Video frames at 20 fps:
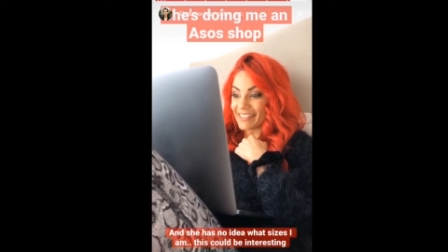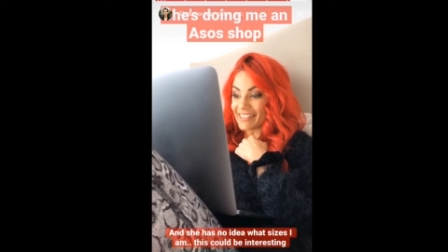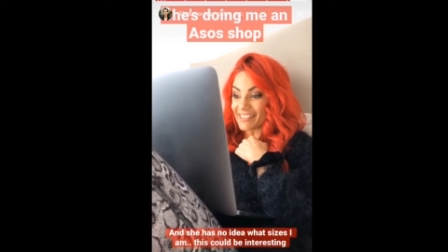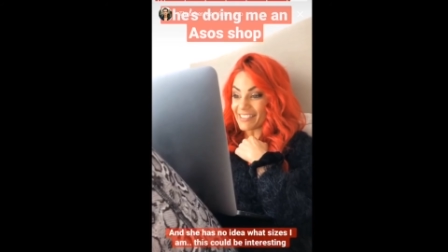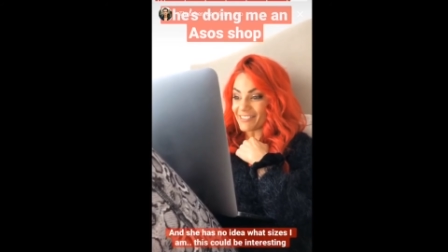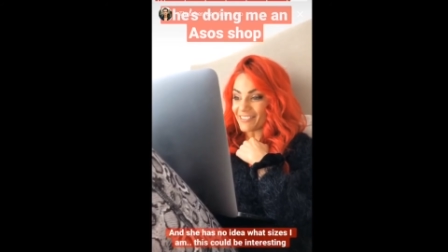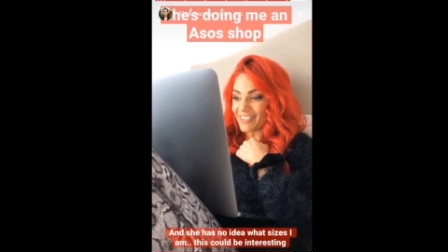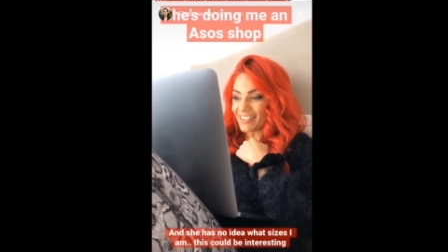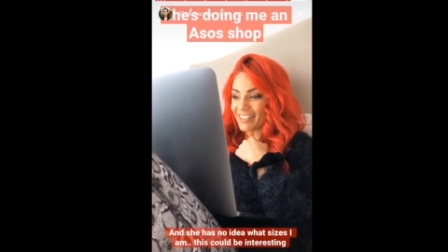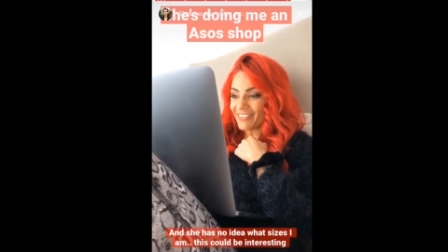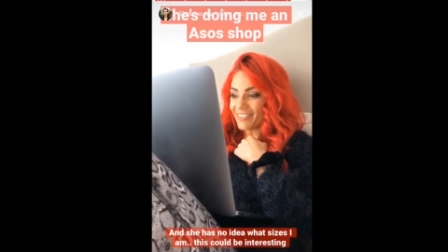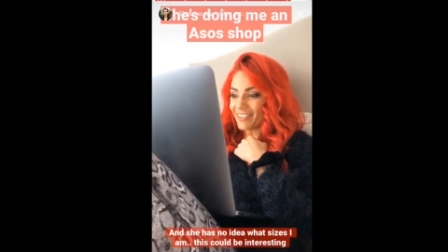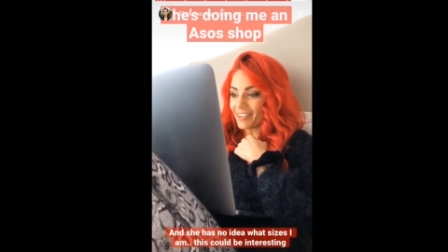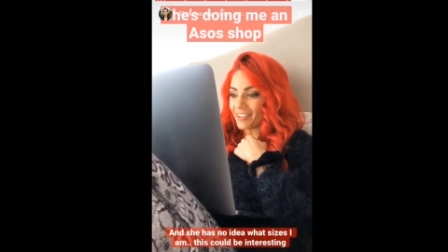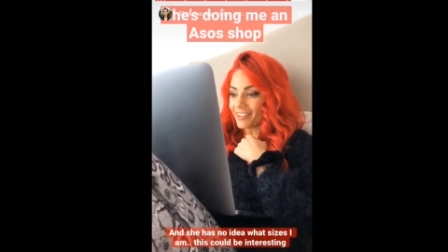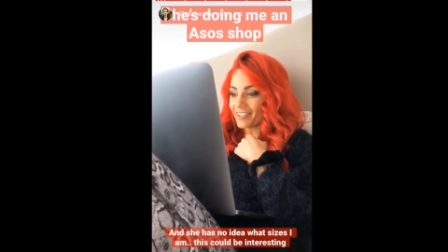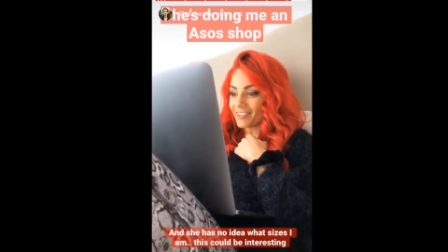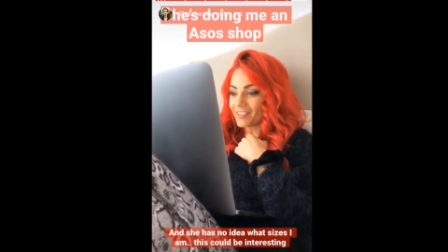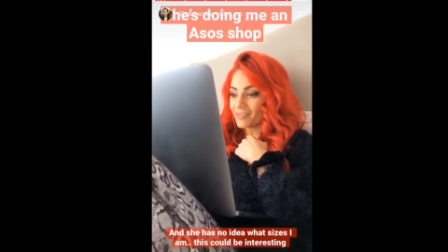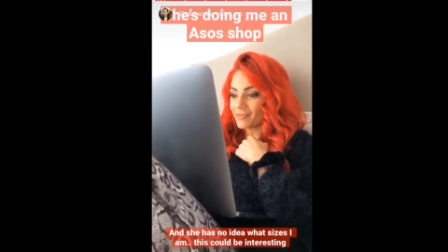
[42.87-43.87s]
This is really
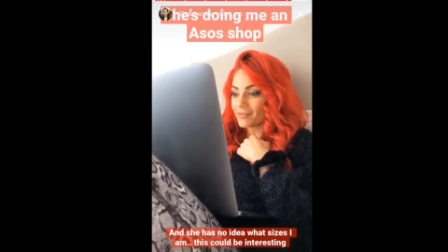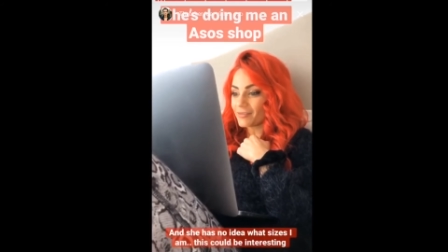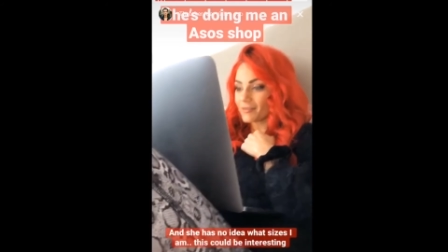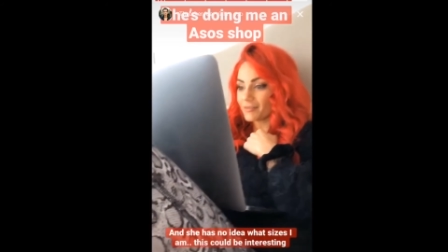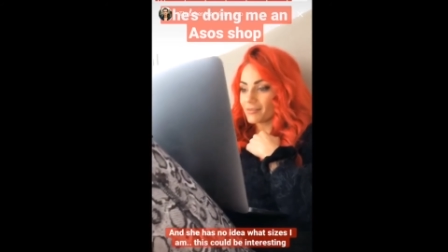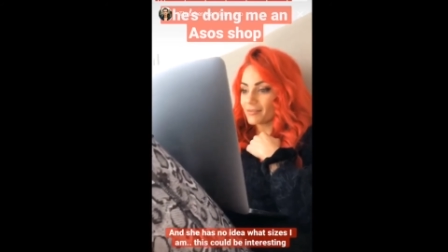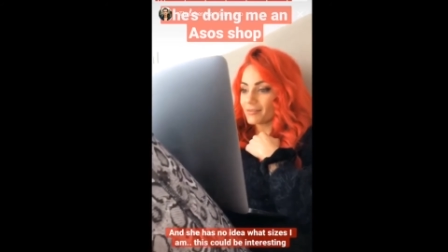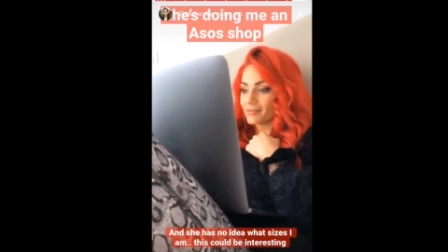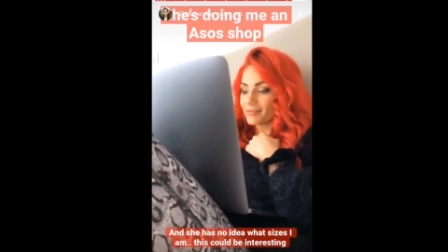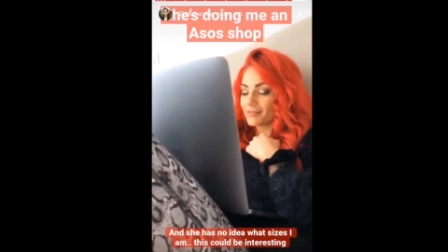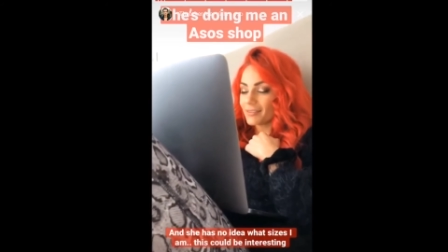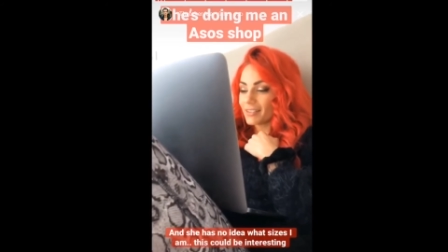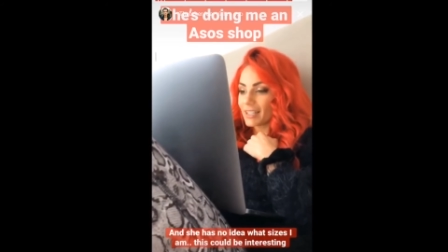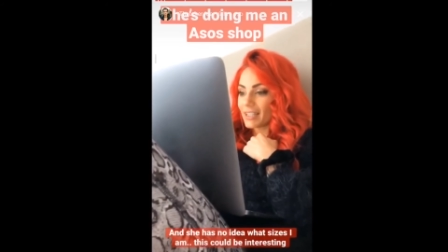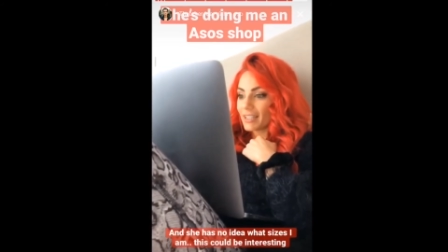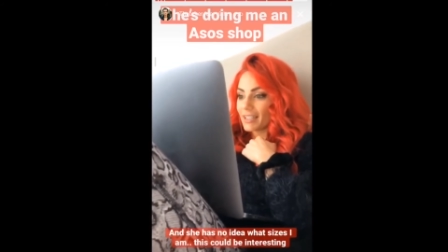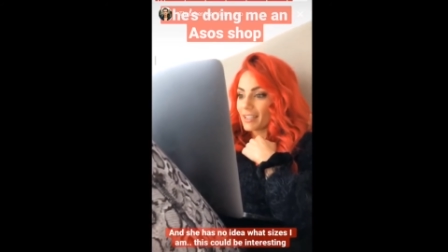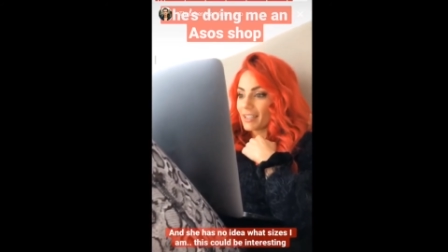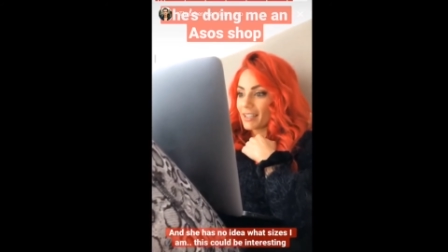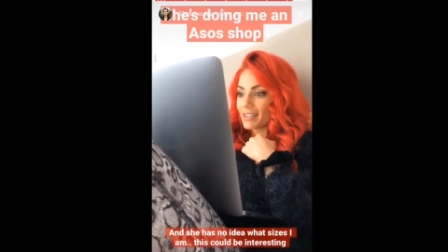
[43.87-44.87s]
fun.
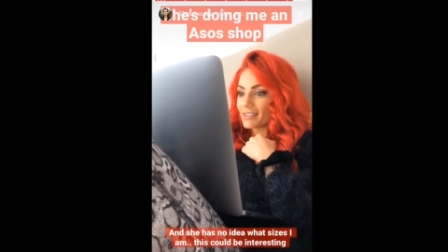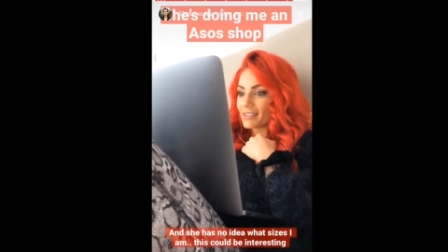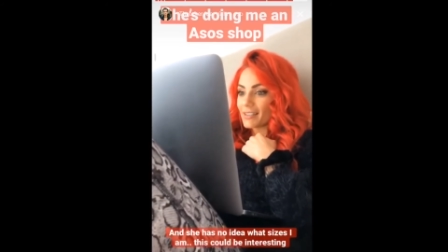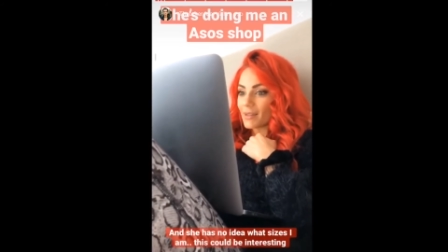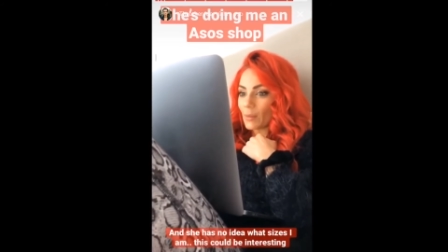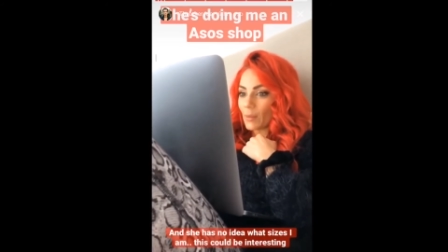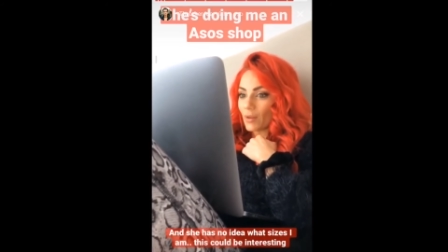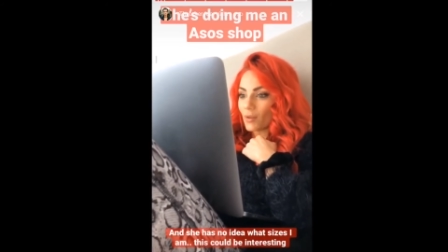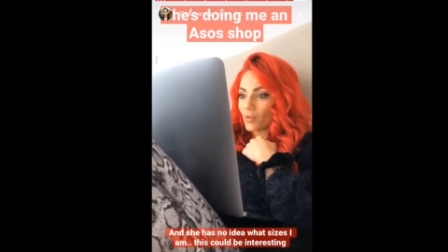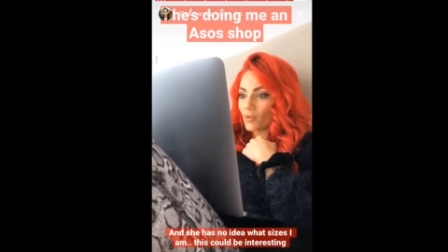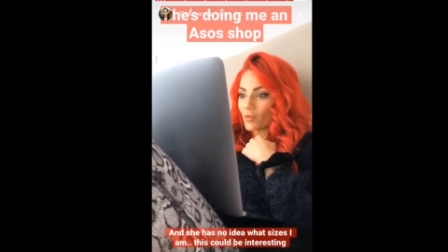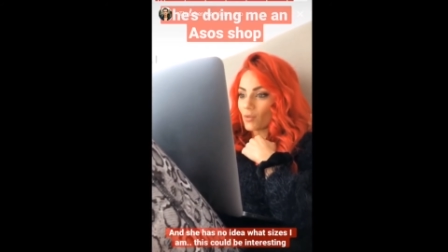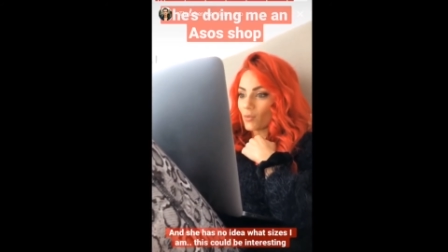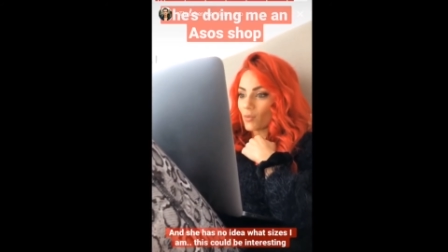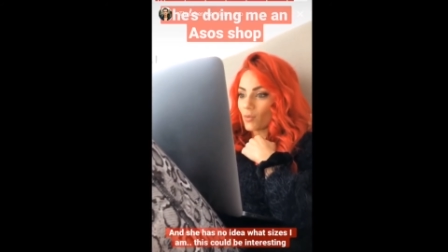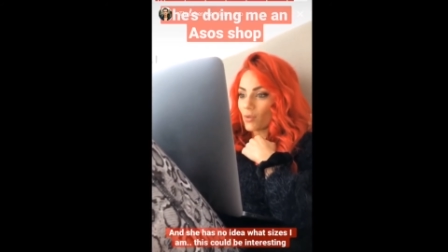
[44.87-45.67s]
I don't know